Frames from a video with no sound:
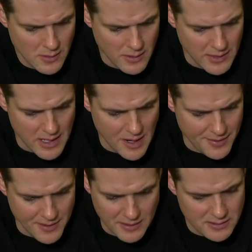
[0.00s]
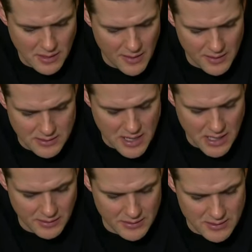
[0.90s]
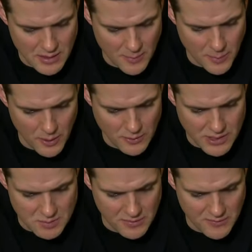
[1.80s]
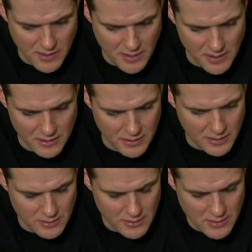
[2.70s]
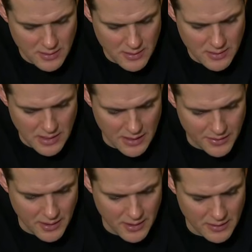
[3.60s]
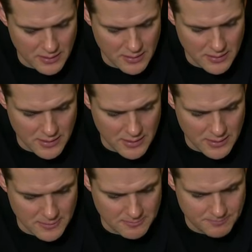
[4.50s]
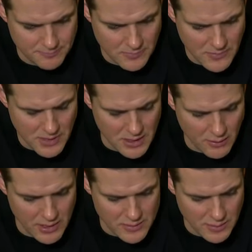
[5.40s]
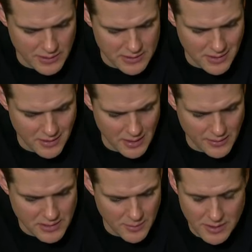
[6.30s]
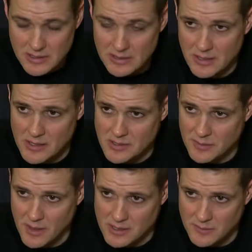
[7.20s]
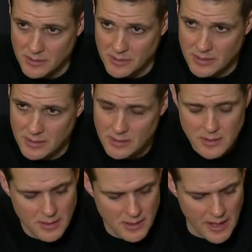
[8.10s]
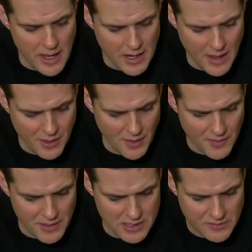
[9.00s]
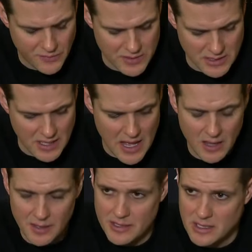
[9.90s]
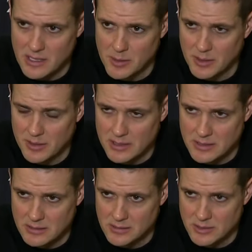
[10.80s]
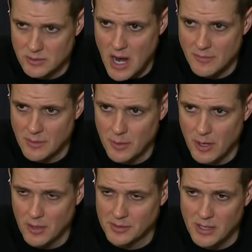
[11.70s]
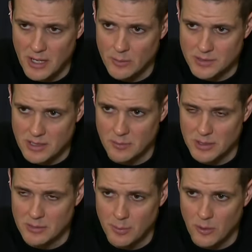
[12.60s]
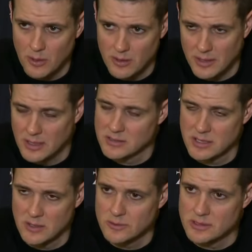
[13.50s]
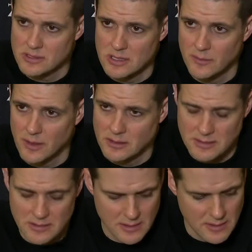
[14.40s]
Again, I think Talen's approach has been very good. I thought, he's really dug in on some of the details defensively, and I thought that his physicality and ability to drive the ball tonight was going to be important against Houston's defense.